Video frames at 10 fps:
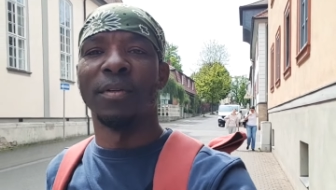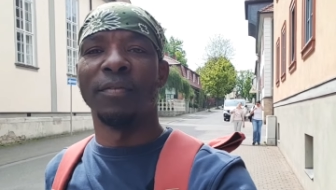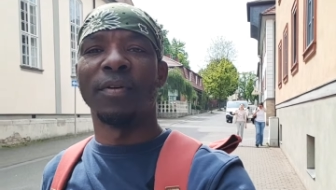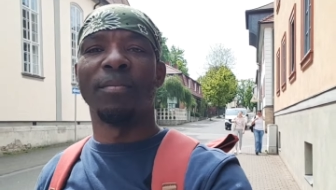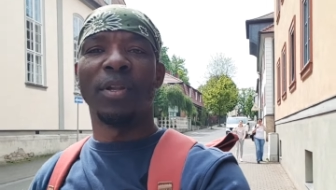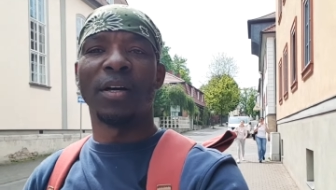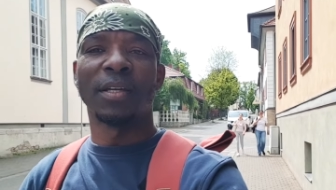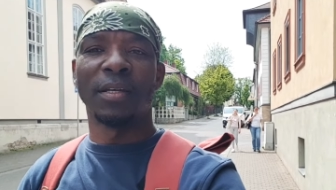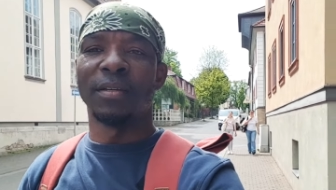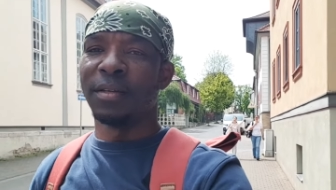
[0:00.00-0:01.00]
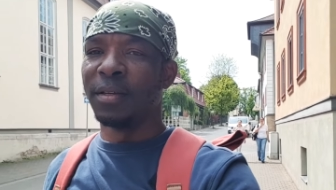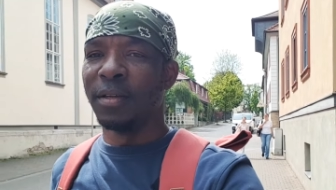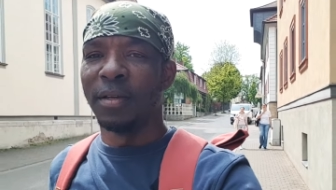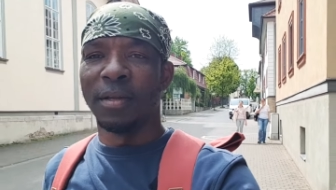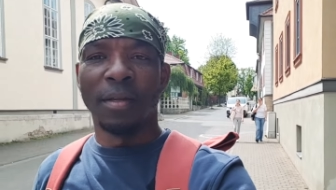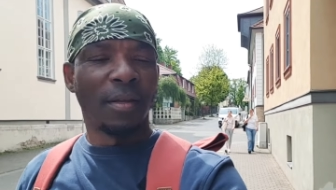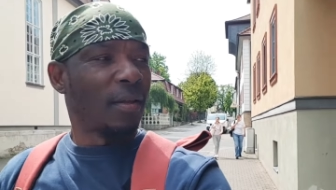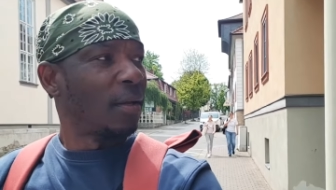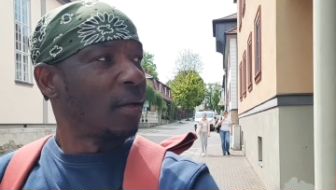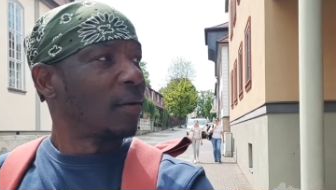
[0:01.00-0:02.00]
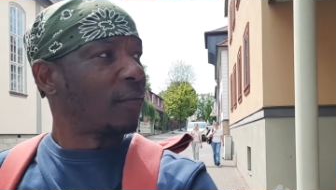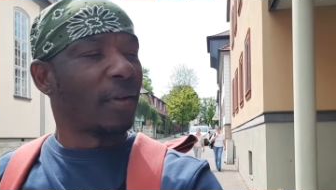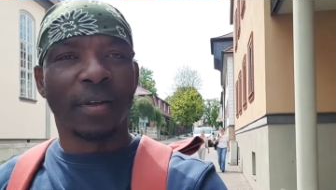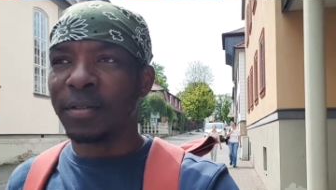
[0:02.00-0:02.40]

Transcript: If I'm lucky, I'll find an